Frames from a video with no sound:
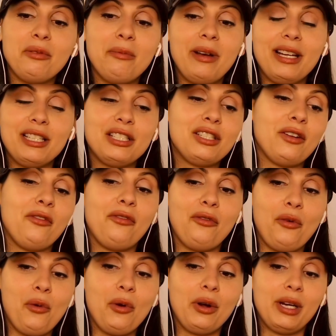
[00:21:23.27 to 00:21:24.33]
much
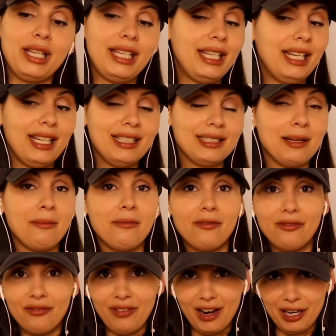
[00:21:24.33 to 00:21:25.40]
for eating some
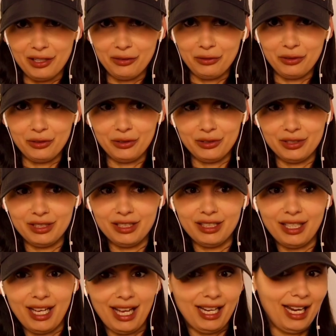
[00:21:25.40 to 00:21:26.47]
fire noodles
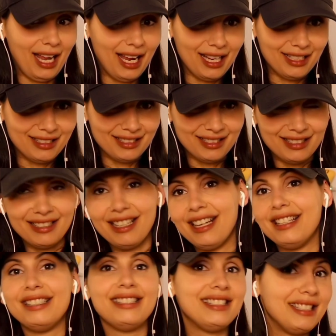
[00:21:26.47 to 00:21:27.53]
and eggs
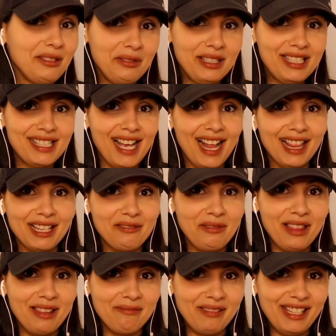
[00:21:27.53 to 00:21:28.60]
and seaweed salad
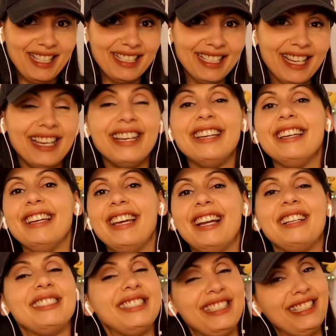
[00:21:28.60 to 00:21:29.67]
with me. And
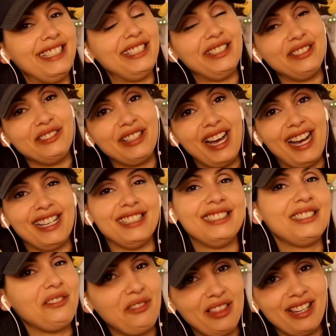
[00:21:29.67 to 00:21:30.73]
I'll see you
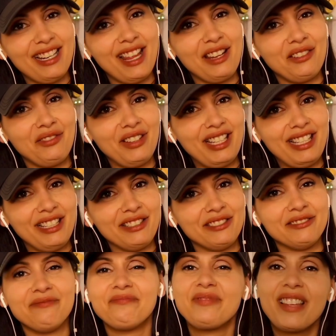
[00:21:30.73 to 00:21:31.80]
guys with another
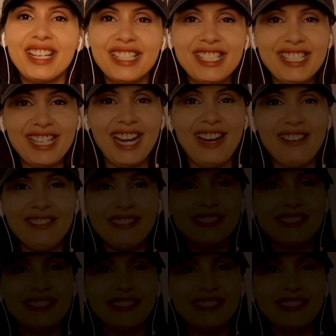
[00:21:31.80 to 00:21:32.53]
video. Ciao!